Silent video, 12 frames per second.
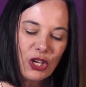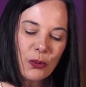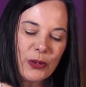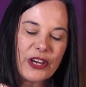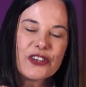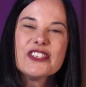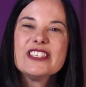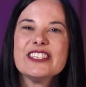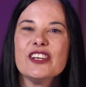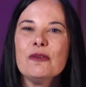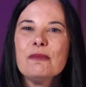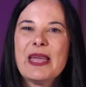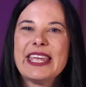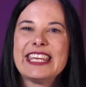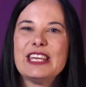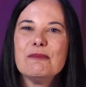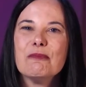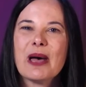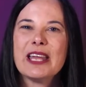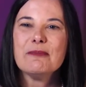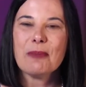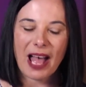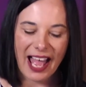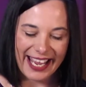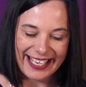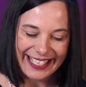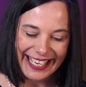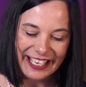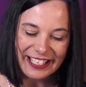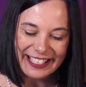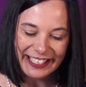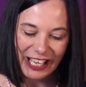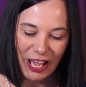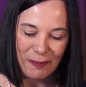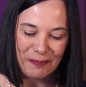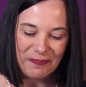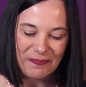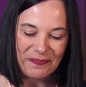We are still making mud pies in a slum